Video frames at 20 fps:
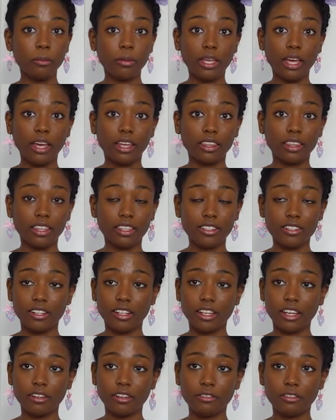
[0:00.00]
But yeah, that's all
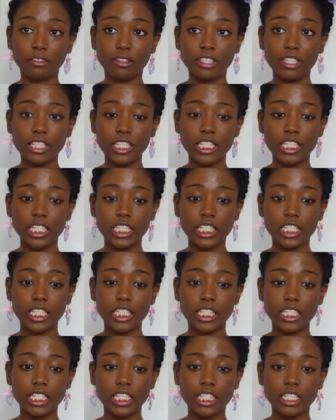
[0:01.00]
I have for
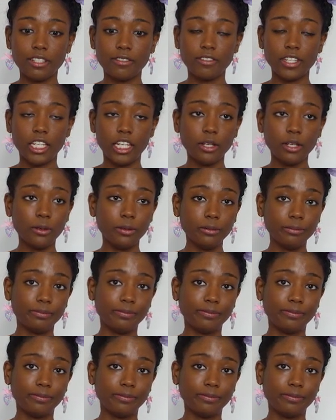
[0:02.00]
this video.